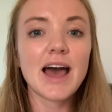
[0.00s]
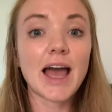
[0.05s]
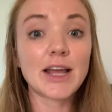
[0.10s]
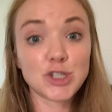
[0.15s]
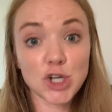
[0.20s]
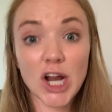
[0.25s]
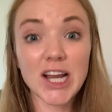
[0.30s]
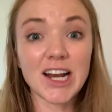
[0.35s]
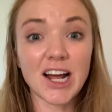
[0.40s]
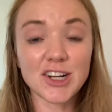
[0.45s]
I
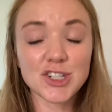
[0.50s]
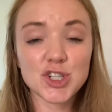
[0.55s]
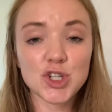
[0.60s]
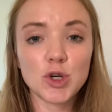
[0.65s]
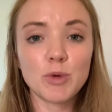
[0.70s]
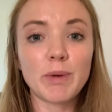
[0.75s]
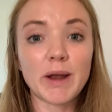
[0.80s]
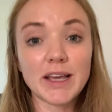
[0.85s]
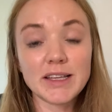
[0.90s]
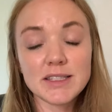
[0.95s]
try not
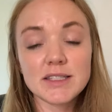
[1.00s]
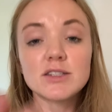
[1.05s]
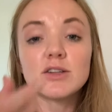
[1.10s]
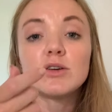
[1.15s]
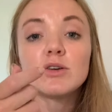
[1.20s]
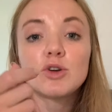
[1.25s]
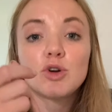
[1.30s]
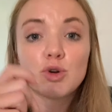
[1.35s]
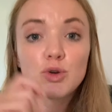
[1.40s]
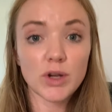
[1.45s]
to, but I
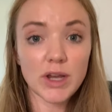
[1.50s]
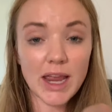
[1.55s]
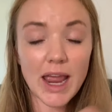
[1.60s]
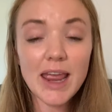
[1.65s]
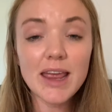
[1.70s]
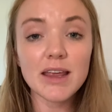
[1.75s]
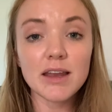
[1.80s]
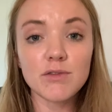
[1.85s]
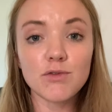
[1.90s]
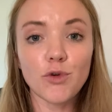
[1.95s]
still
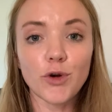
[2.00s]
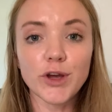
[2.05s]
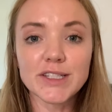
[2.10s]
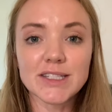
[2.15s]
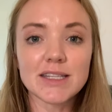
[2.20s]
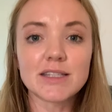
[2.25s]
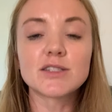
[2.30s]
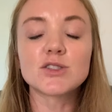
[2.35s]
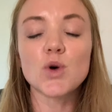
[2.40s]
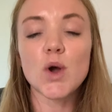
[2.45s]
create
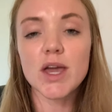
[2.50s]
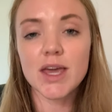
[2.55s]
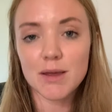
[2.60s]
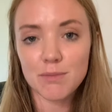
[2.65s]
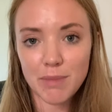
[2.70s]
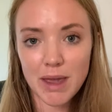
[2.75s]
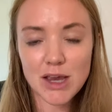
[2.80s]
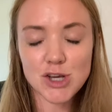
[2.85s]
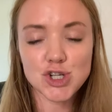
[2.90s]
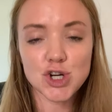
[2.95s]
invoices so I
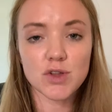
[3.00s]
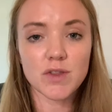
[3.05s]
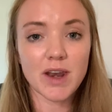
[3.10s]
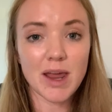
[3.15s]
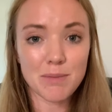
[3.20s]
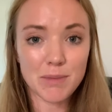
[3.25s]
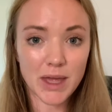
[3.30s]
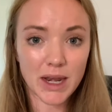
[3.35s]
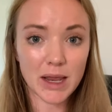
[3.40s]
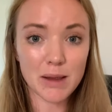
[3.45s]
can make sure that
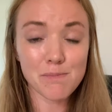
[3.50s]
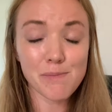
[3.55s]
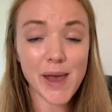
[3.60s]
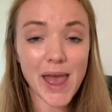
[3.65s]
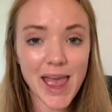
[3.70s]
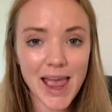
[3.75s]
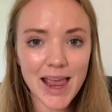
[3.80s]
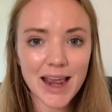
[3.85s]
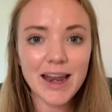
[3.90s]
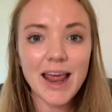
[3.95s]
I'm getting
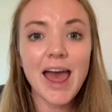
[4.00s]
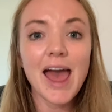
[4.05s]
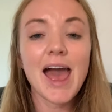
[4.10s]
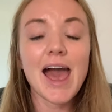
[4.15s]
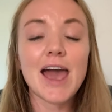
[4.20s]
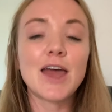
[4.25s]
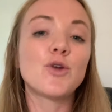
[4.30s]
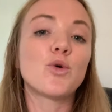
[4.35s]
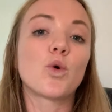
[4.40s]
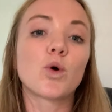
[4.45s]
paid
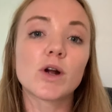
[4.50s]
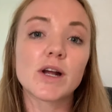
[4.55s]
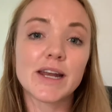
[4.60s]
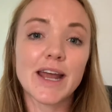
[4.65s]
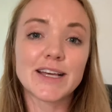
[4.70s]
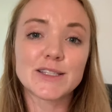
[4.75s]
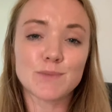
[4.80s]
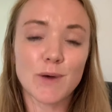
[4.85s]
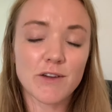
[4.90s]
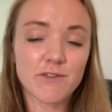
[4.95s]
and
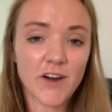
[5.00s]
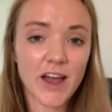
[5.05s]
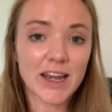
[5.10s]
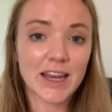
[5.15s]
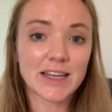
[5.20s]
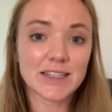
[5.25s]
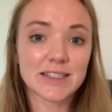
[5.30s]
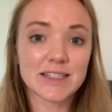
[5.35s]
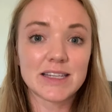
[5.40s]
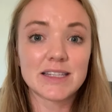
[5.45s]
organize my
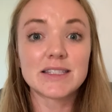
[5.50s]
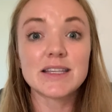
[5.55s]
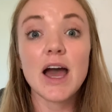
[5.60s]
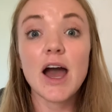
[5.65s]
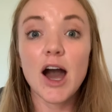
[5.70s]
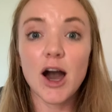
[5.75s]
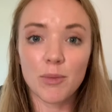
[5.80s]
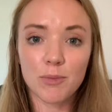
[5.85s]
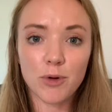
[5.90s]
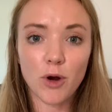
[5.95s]
finances
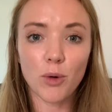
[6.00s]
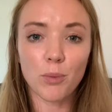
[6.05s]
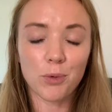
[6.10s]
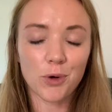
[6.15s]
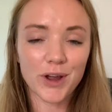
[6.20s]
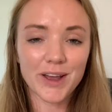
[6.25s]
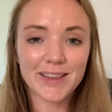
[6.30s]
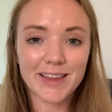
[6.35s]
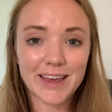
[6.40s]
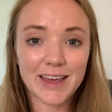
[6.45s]

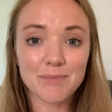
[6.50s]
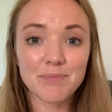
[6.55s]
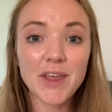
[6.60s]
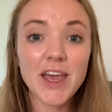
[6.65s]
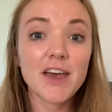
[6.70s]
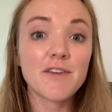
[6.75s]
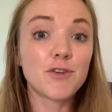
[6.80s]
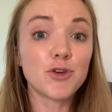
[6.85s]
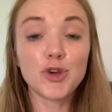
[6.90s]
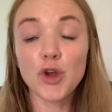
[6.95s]
appropriately.
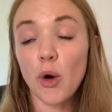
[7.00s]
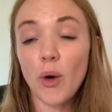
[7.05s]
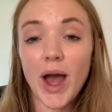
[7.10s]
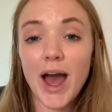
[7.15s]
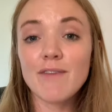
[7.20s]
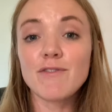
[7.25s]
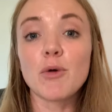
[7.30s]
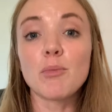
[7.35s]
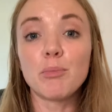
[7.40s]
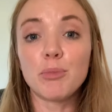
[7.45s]
If you don't
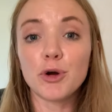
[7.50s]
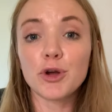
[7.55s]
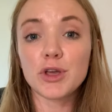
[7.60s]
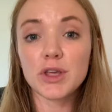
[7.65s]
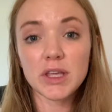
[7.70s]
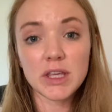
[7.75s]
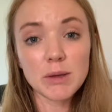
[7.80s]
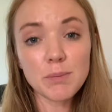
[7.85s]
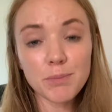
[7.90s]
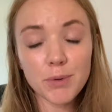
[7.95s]
have a
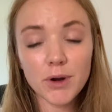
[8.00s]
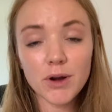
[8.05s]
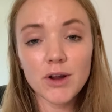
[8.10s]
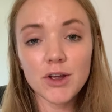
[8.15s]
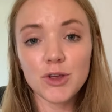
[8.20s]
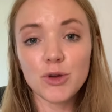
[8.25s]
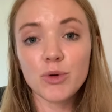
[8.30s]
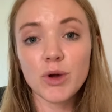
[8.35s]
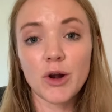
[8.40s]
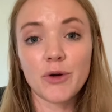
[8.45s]
bookkeeper,
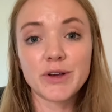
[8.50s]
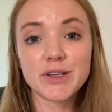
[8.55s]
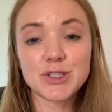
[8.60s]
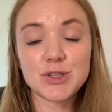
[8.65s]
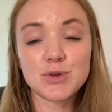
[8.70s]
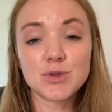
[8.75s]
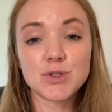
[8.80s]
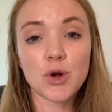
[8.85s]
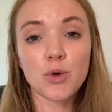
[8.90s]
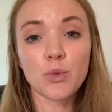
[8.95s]
you can always
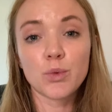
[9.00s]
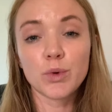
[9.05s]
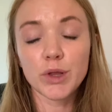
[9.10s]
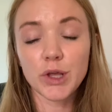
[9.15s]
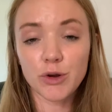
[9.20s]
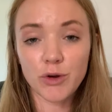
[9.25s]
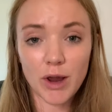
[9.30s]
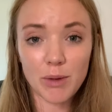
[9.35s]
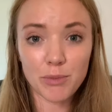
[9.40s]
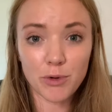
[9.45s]
a
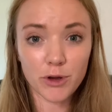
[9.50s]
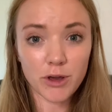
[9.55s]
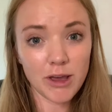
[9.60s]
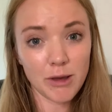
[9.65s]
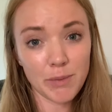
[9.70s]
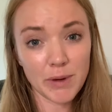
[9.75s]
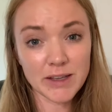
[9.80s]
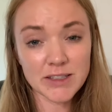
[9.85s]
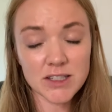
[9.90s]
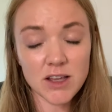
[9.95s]
really great
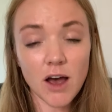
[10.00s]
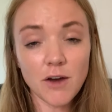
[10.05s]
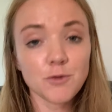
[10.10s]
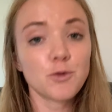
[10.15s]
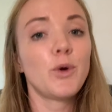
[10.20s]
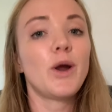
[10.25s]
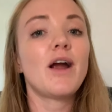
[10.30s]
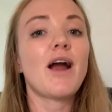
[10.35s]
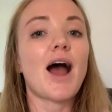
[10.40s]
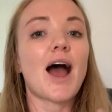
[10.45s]
bookkeeping
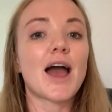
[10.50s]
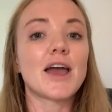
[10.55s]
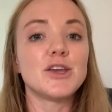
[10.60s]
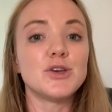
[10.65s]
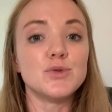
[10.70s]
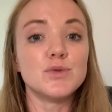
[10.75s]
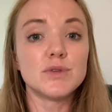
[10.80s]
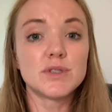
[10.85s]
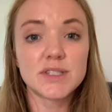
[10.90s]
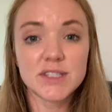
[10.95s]
software. I
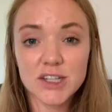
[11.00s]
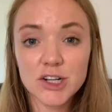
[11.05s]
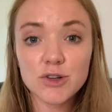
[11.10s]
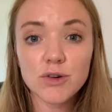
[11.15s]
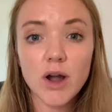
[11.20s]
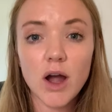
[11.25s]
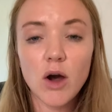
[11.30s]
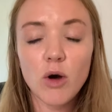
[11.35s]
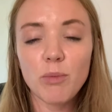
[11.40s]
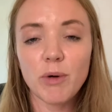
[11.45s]
use
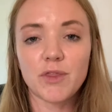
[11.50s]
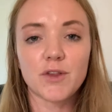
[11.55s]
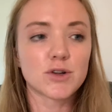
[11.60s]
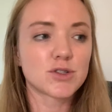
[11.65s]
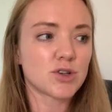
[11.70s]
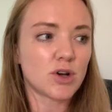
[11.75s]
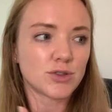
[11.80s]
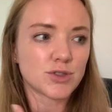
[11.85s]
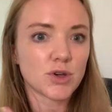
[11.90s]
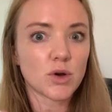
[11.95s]
Xero, but
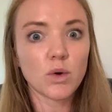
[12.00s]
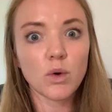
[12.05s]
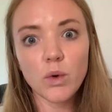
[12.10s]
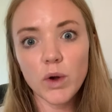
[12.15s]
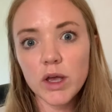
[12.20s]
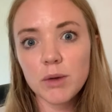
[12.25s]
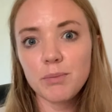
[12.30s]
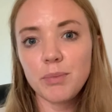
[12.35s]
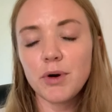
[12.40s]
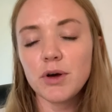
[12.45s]
there's also
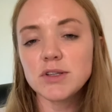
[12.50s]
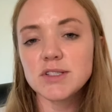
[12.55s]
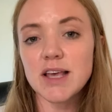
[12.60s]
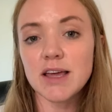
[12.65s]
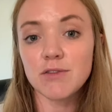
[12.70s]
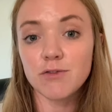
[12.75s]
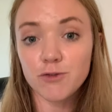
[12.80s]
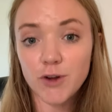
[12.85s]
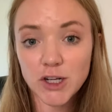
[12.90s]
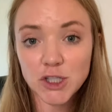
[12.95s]
QuickBooks
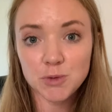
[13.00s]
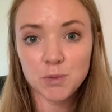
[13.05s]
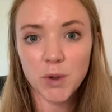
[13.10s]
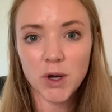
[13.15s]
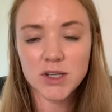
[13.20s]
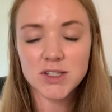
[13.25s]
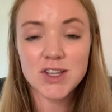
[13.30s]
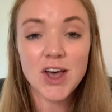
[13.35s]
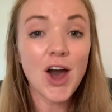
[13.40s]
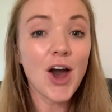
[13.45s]
and
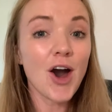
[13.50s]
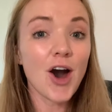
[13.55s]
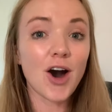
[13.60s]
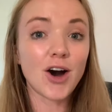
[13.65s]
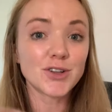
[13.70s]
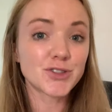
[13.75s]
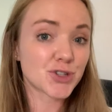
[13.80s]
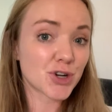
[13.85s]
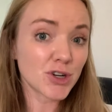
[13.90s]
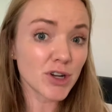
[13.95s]
FreshBooks.
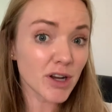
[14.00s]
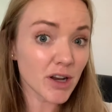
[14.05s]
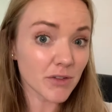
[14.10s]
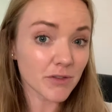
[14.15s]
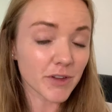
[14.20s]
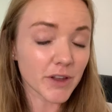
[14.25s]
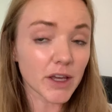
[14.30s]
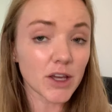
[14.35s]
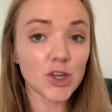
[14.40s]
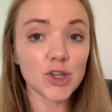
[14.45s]

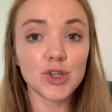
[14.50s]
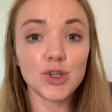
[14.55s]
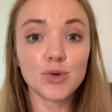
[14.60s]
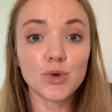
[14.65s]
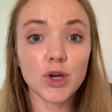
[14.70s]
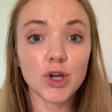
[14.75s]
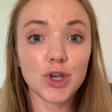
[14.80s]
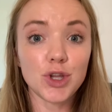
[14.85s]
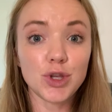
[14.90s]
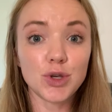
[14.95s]
Alternatively, you
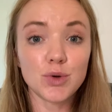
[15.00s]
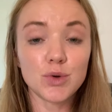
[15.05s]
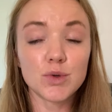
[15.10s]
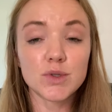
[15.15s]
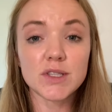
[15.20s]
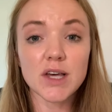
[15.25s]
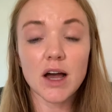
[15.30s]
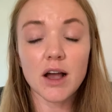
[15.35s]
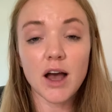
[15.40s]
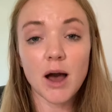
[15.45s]
could
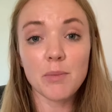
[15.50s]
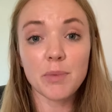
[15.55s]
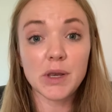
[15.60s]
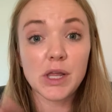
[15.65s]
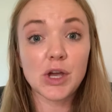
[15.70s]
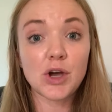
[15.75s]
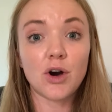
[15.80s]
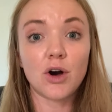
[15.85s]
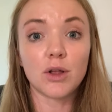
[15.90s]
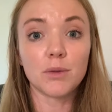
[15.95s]
use a
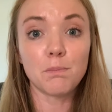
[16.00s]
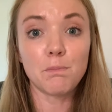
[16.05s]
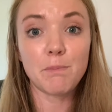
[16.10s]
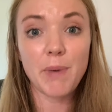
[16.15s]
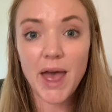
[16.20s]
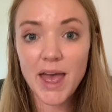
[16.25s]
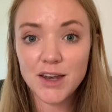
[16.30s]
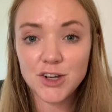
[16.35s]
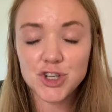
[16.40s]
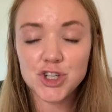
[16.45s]
company called
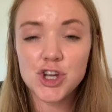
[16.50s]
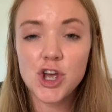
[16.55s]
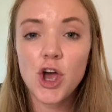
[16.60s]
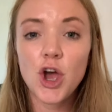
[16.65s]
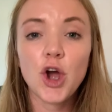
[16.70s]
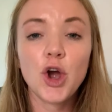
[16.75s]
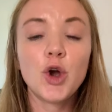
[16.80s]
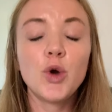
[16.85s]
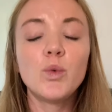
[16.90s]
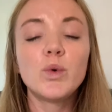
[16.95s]
Bench
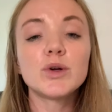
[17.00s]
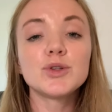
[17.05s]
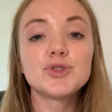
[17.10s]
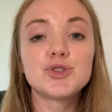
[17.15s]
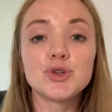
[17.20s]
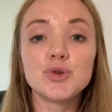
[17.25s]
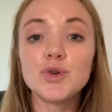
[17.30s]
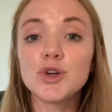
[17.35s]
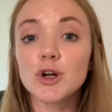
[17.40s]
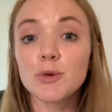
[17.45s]
who will
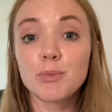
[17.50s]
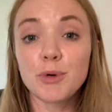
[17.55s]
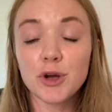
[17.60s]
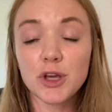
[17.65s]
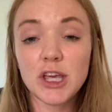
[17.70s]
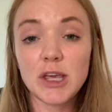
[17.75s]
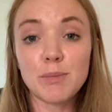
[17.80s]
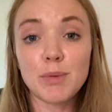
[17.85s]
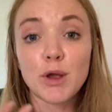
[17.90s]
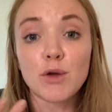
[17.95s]
do your
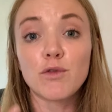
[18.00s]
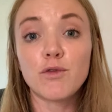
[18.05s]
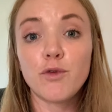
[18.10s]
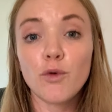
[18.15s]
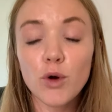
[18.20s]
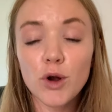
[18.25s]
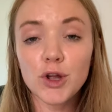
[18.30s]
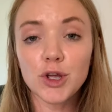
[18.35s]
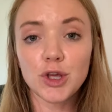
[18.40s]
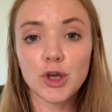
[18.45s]
bookkeeping
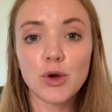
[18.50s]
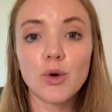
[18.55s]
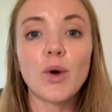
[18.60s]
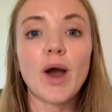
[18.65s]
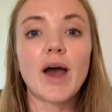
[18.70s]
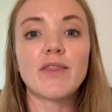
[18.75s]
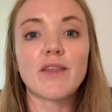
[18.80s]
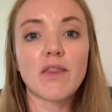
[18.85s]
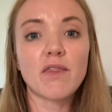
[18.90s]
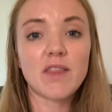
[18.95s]
for you
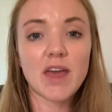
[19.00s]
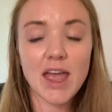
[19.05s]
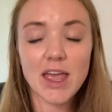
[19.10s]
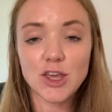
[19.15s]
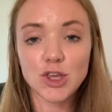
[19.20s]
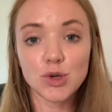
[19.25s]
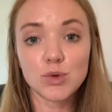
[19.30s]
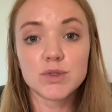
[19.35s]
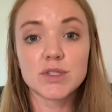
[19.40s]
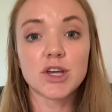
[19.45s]
and then they
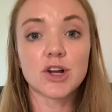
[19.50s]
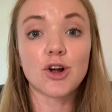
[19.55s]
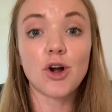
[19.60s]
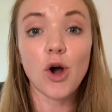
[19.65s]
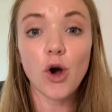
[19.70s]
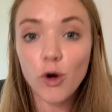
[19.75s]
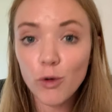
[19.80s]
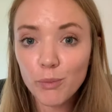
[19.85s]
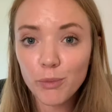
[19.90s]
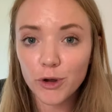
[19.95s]
use their
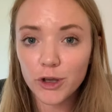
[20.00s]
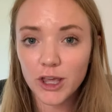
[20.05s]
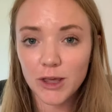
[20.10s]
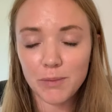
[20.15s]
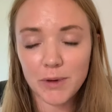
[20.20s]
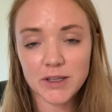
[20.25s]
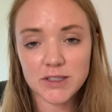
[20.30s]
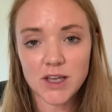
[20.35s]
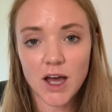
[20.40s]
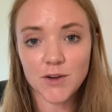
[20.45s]
own
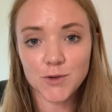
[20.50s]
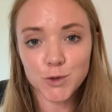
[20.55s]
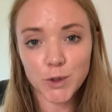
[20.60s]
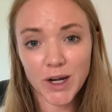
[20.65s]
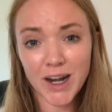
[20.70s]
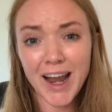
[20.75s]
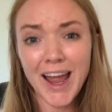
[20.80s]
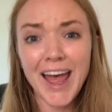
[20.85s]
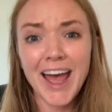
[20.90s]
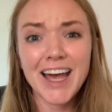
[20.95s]
bookkeeping
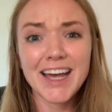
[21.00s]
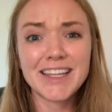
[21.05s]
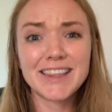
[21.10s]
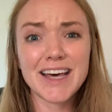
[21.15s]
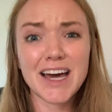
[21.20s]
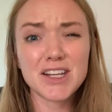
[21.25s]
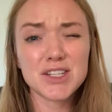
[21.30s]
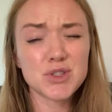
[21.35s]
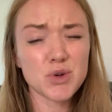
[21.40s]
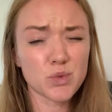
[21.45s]
software and
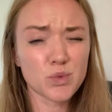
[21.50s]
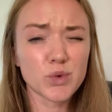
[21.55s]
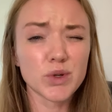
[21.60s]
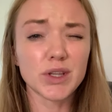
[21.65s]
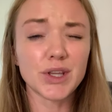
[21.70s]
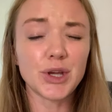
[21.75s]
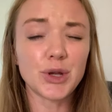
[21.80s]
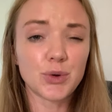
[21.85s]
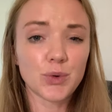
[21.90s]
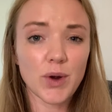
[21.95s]
that is a
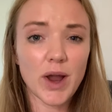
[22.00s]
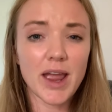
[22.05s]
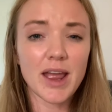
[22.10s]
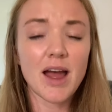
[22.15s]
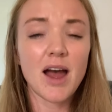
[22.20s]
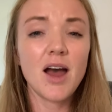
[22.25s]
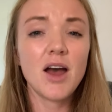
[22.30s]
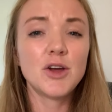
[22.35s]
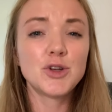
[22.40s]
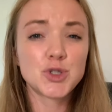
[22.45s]
really
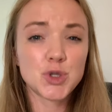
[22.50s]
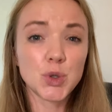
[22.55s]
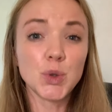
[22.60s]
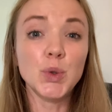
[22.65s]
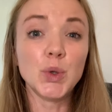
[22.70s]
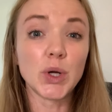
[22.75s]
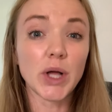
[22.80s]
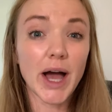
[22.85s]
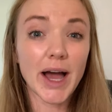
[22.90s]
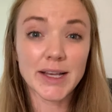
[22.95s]
great
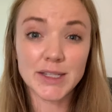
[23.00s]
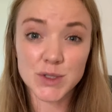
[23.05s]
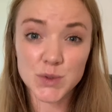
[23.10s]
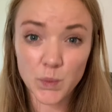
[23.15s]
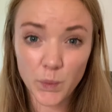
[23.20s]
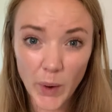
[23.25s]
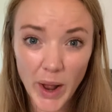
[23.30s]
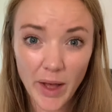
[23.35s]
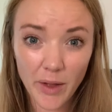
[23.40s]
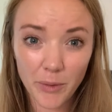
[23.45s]
tool as
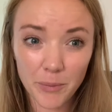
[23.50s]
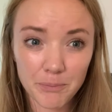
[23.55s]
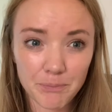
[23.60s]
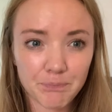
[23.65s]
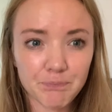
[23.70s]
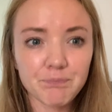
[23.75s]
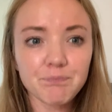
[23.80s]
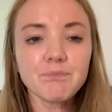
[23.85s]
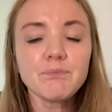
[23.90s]
well.